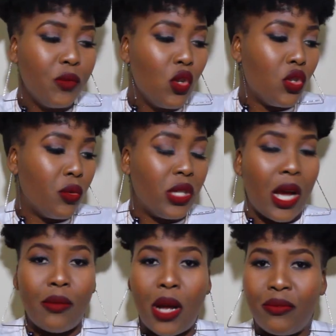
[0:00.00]
So
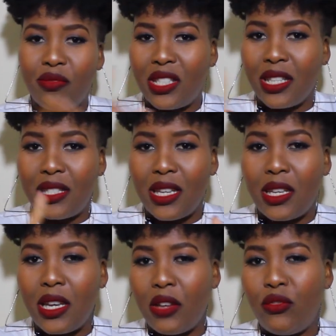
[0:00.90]
I've just
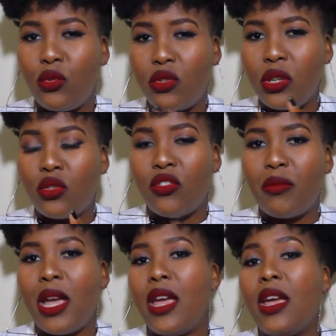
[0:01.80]
taken a few strands of
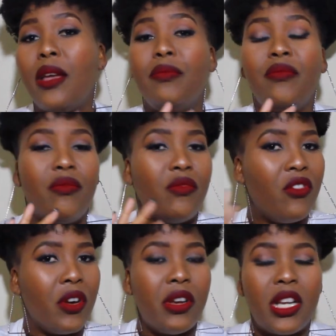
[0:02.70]
my hair,
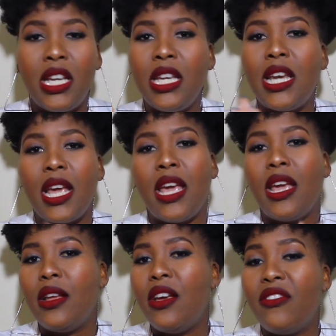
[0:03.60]
very clean
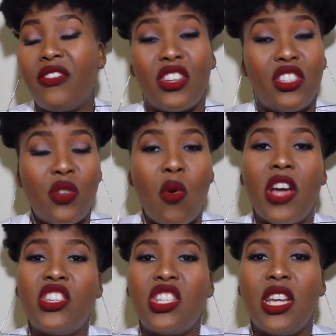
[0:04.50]
hair, freshly
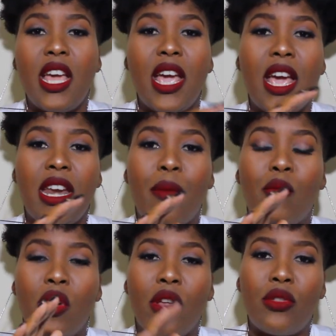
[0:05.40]
washed, and I'm
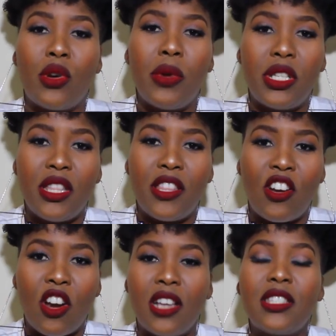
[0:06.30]
going to throw it in the
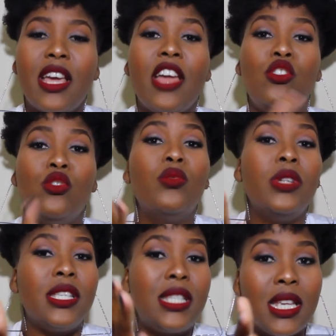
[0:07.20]
glass, and you
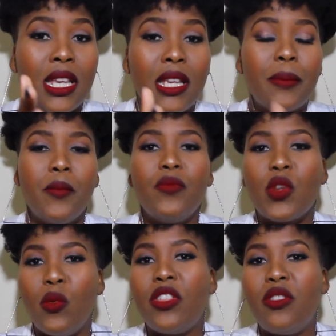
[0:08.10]
will see
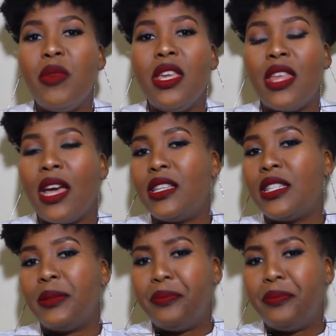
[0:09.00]
with me that